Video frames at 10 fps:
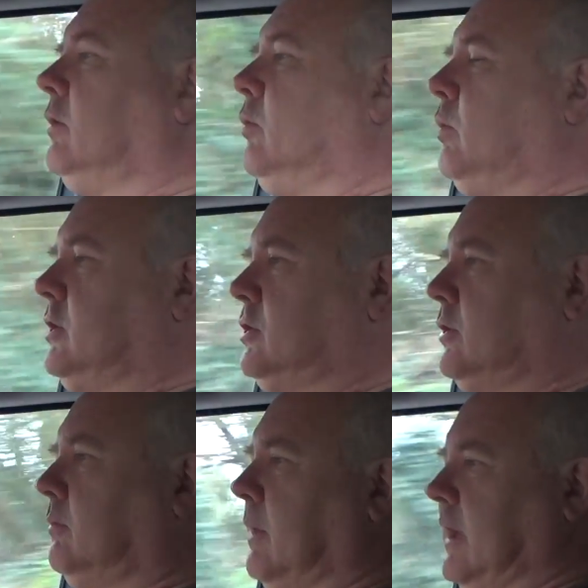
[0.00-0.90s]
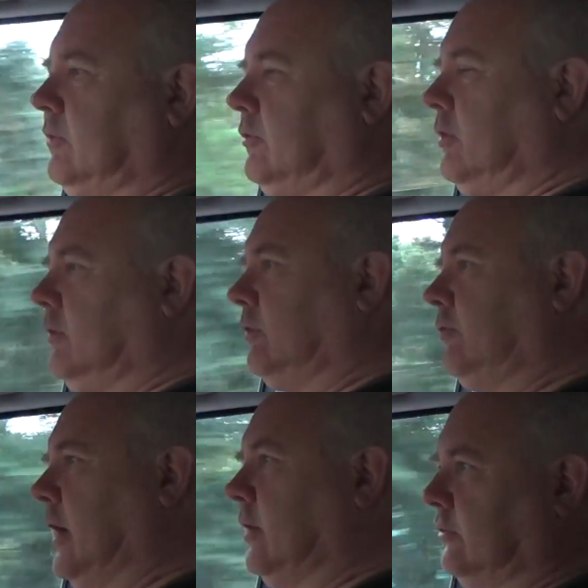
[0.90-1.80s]
which makes the
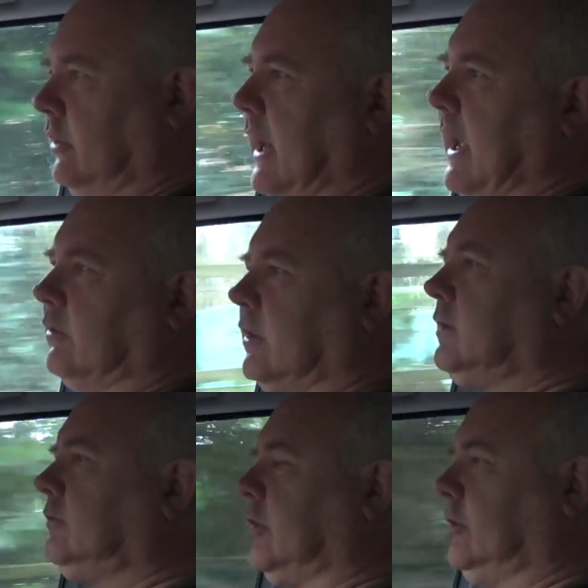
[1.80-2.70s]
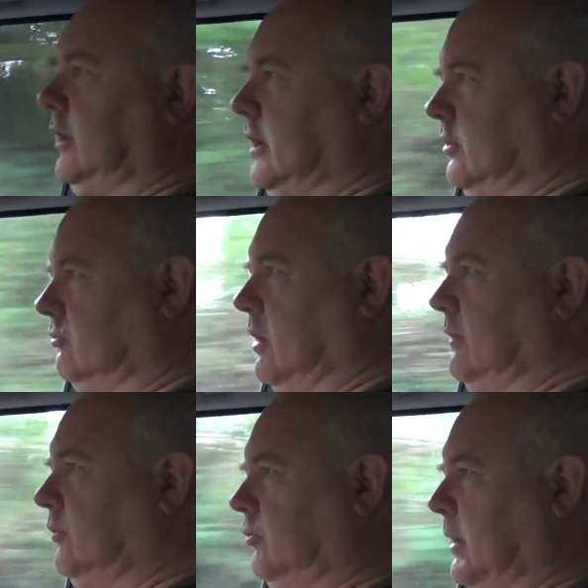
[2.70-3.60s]
sound louder so that it can
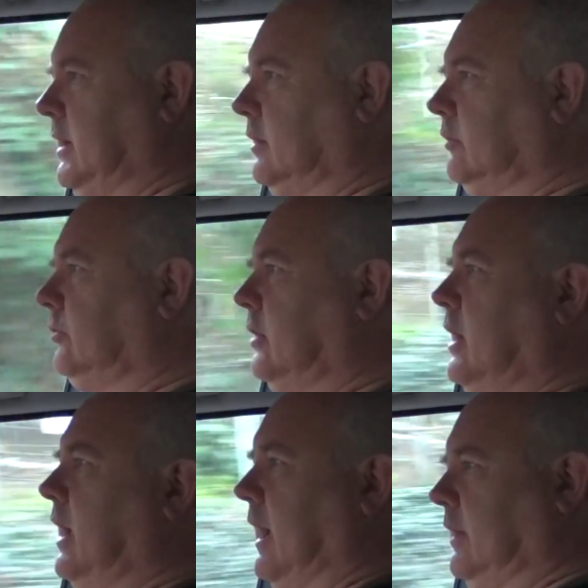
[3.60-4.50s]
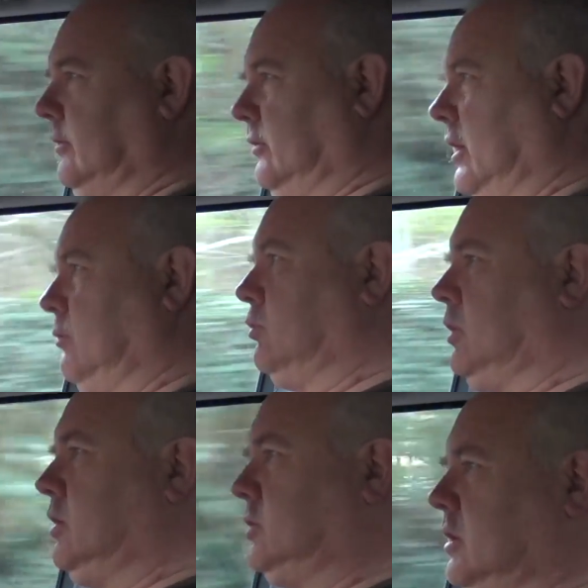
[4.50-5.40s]
drive the speakers, and there will
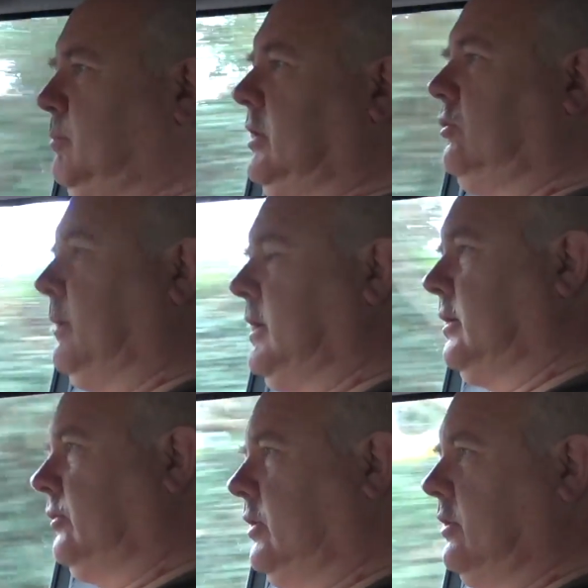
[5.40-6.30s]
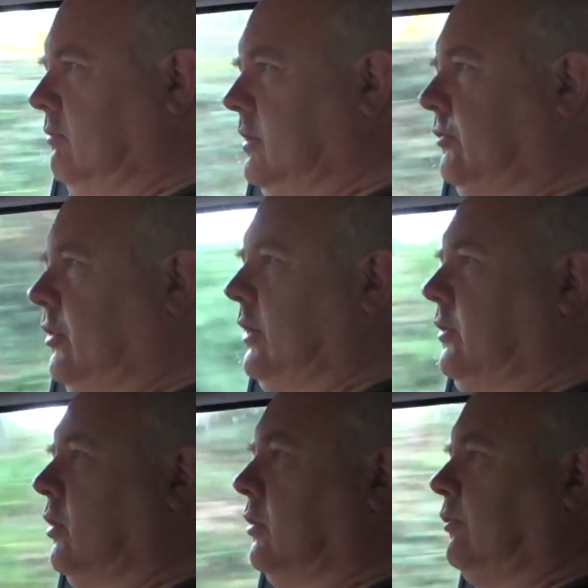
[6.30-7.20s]
usually be speakers either inside
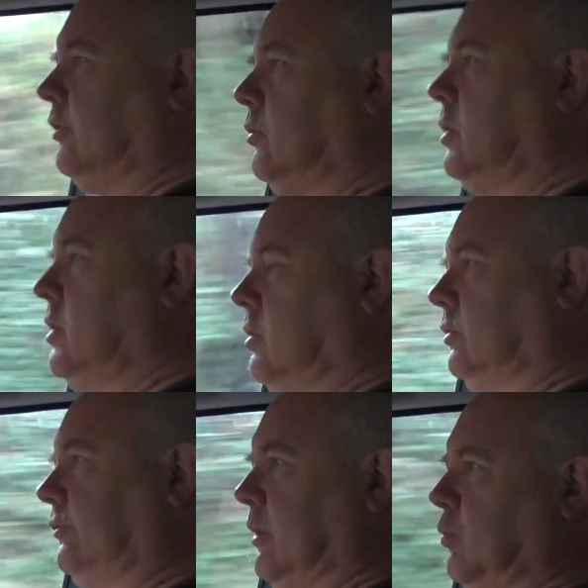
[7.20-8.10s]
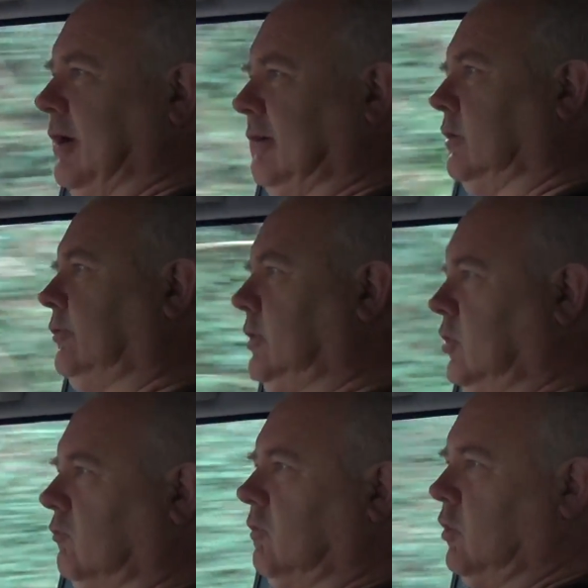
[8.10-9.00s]
the console or somewhere else in
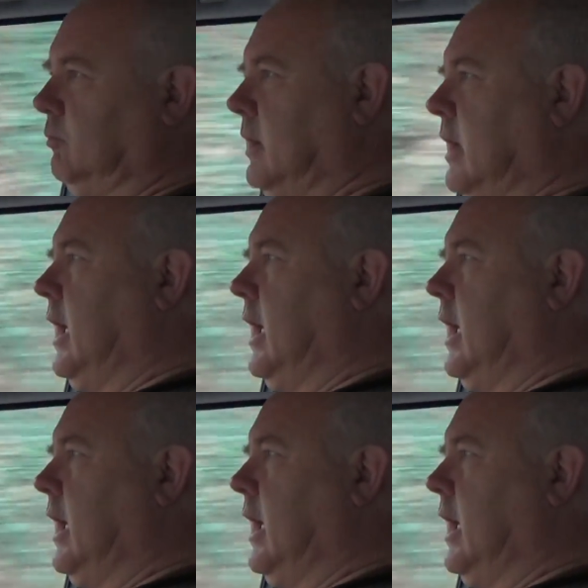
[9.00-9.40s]
your room,